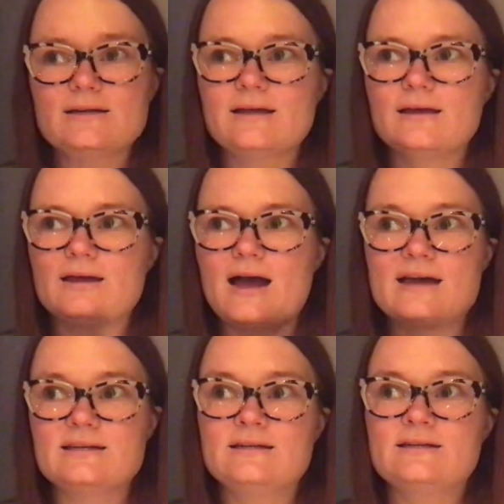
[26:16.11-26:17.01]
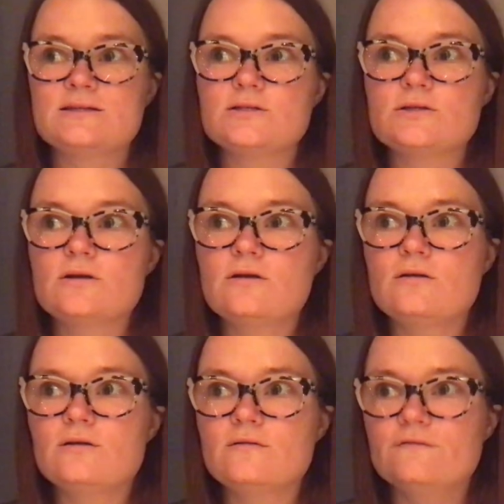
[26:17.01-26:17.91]
Like I didn't
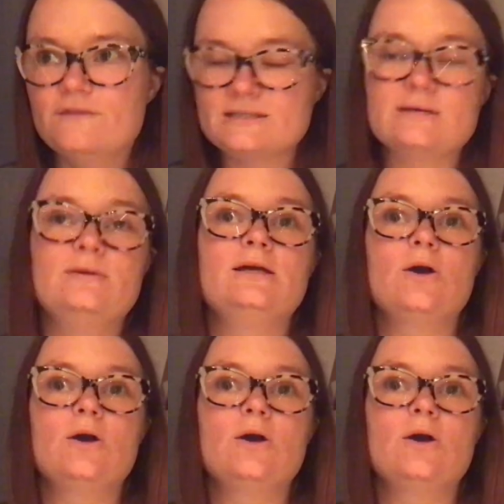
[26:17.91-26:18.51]
visibly